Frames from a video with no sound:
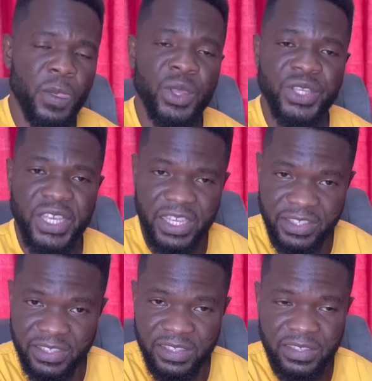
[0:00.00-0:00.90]

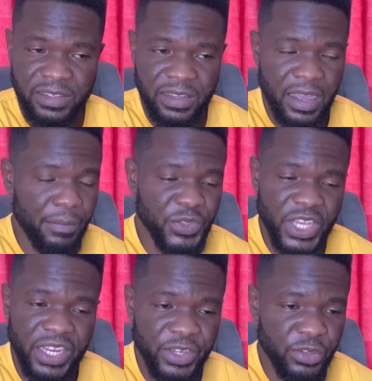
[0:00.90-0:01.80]
Yes, I'm
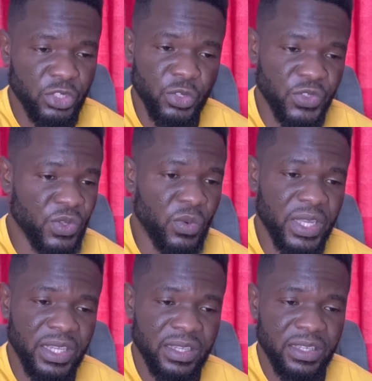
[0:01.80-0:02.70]
telling you, chosen one.
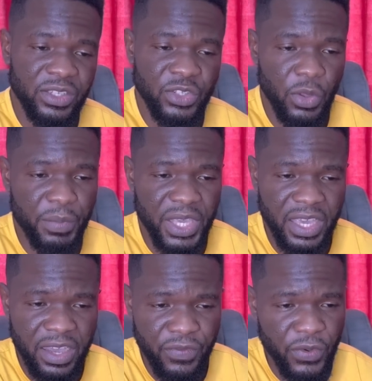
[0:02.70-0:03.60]
So be
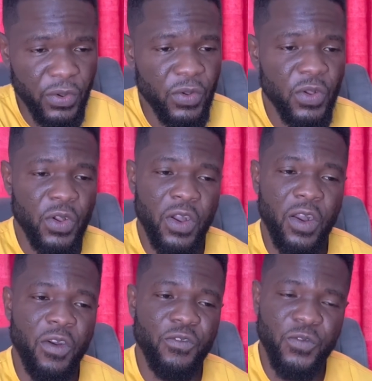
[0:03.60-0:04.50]
careful
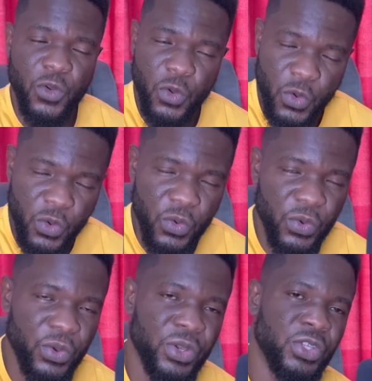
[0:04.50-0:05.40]
of who
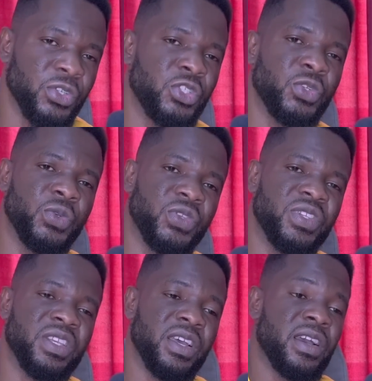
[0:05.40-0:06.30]
you choose
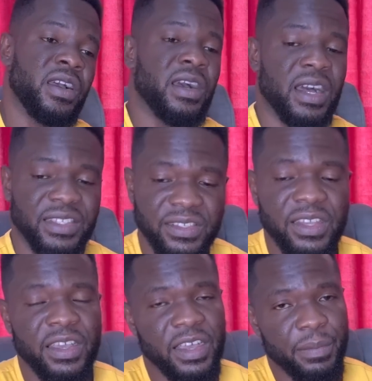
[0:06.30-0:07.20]
as
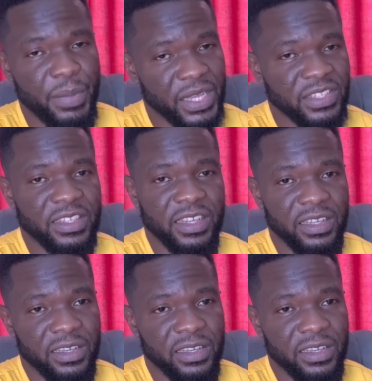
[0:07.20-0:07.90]
a partner.